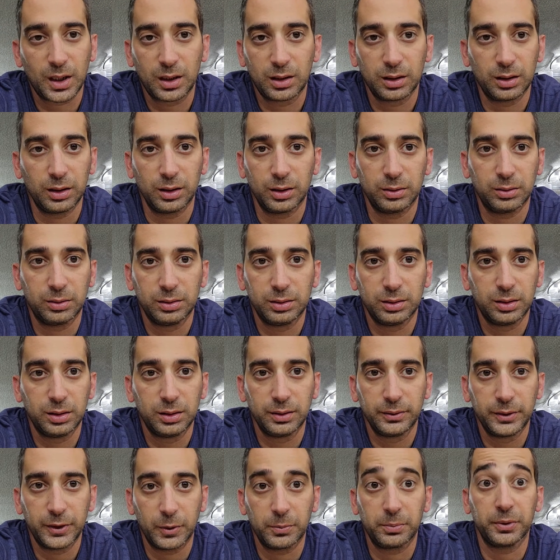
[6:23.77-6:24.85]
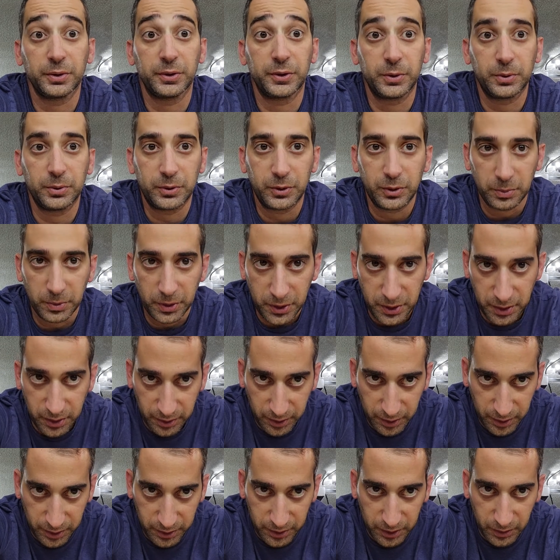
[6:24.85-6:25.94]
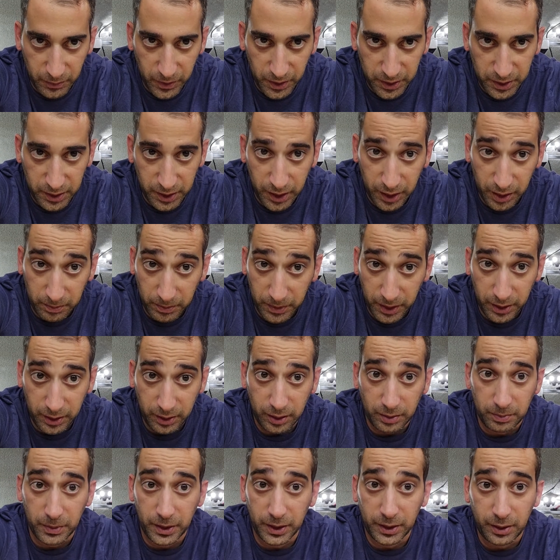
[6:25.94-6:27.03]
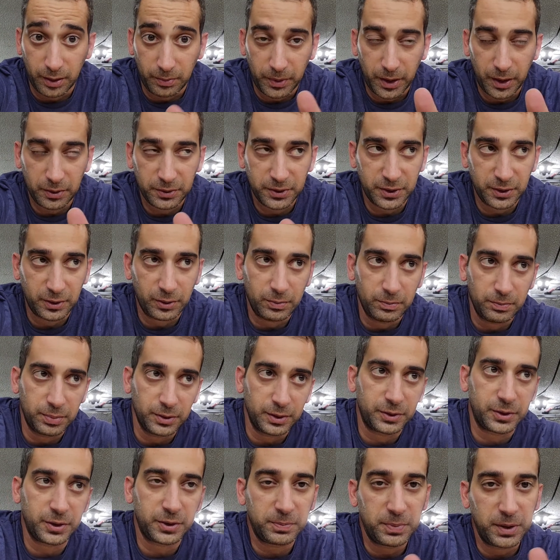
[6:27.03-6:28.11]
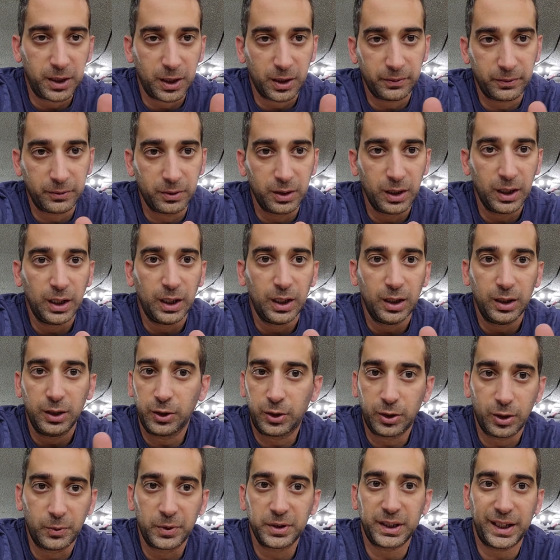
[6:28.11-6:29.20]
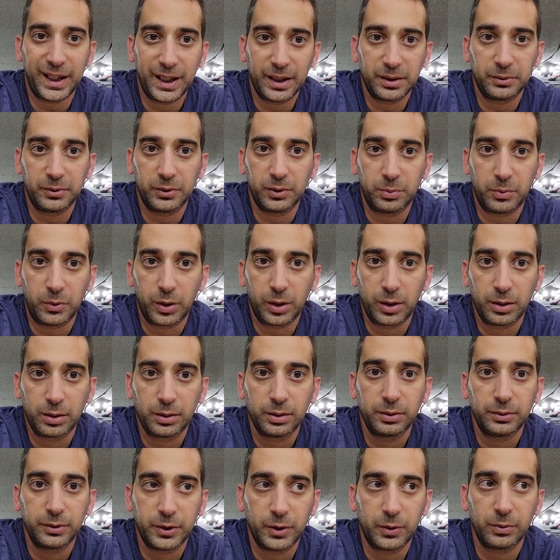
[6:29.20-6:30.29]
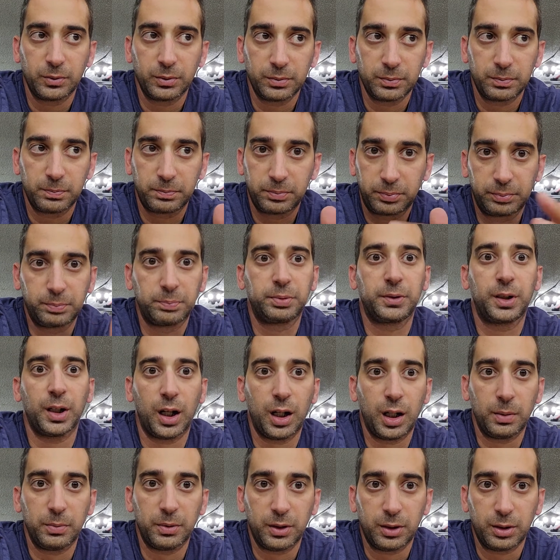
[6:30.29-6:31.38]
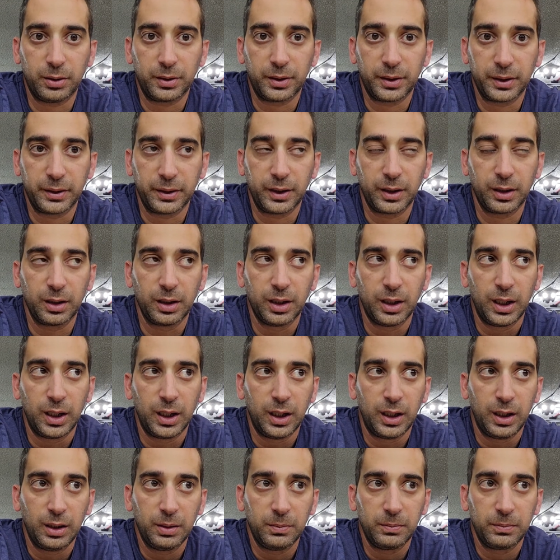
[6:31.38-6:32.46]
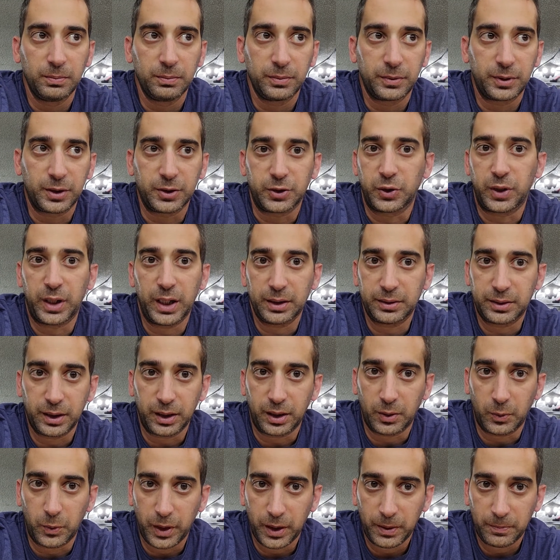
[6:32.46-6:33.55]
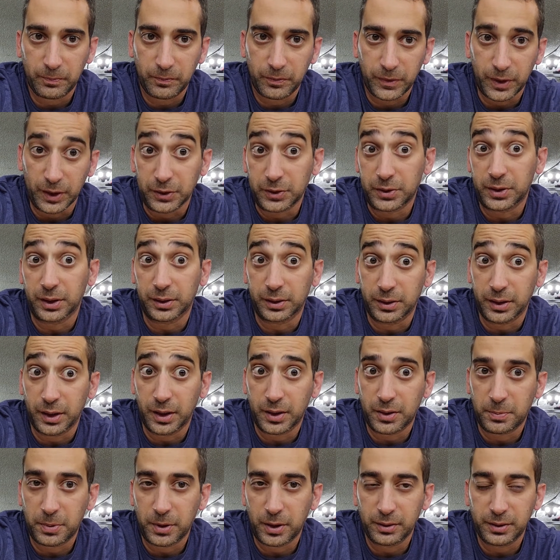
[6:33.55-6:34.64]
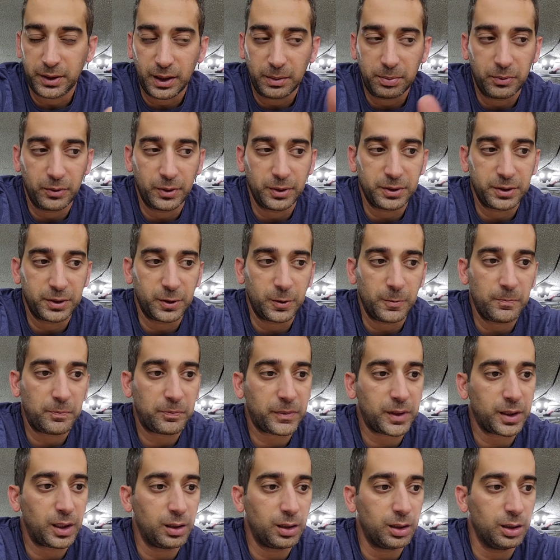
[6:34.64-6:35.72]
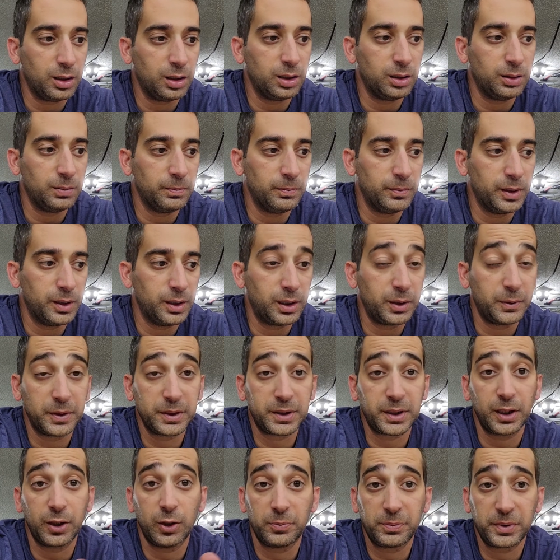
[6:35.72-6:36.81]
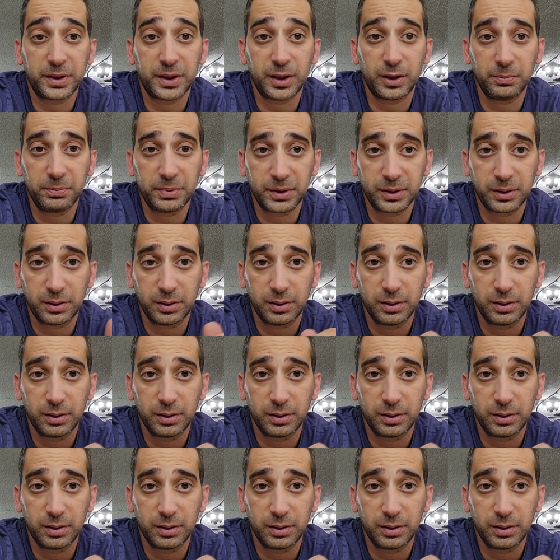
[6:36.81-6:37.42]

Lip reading: you know, don't put too much in there, because otherwise, yeah, it might come out. So, but just be careful. You can always add a little more. Don't gob all it in there, because you can't take it away unless you take the dash apart at that point. So anyways, I hope this helps.